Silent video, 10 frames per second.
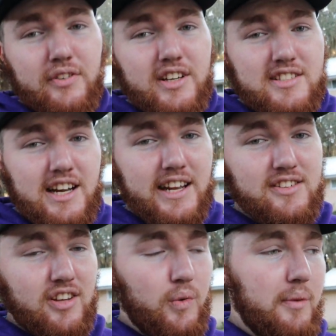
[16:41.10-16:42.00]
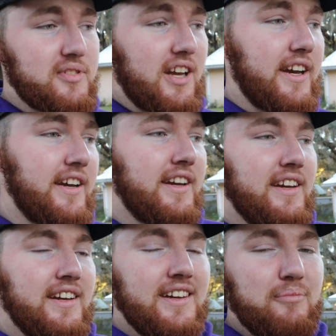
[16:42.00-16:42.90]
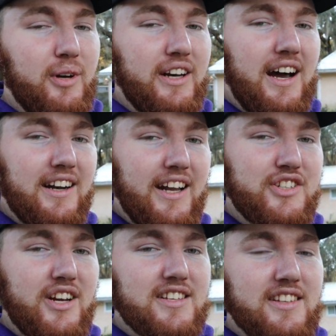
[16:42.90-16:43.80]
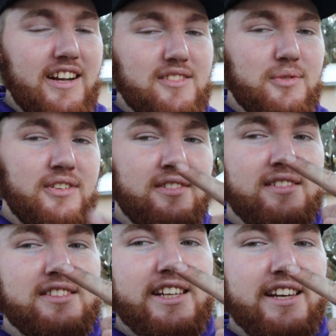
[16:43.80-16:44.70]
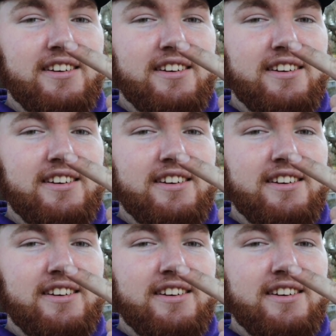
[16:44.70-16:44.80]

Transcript: different designs on the website, but I'll catch you guys in the next one. See